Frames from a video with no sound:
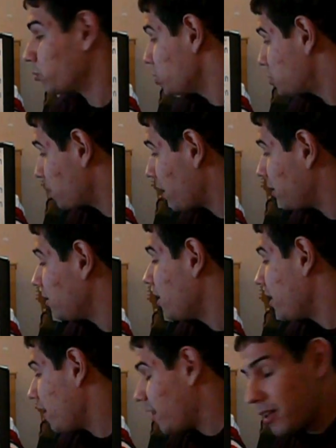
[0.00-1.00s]
We spent
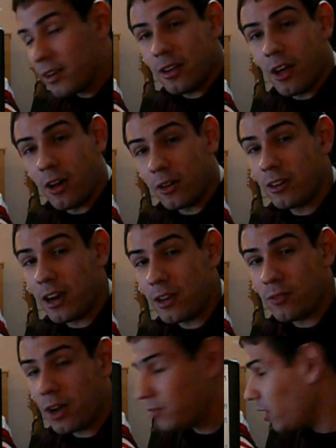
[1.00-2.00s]

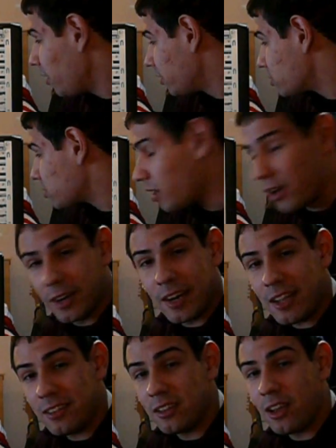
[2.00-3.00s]
$195 on an
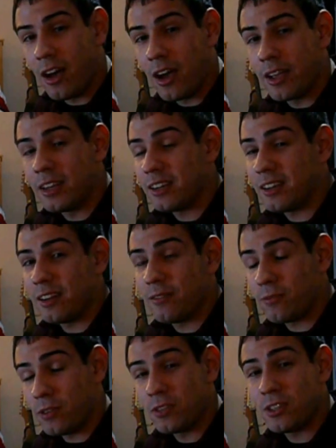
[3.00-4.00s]
ATI
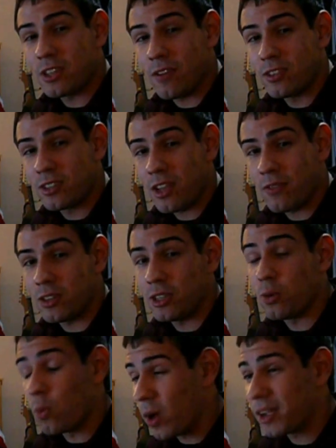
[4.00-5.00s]

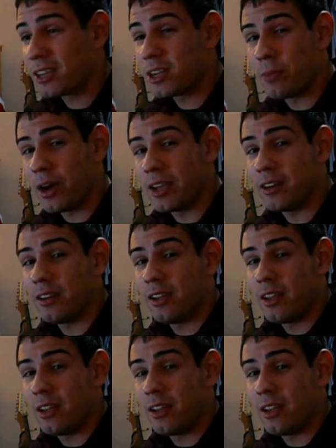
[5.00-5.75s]
5770 1GB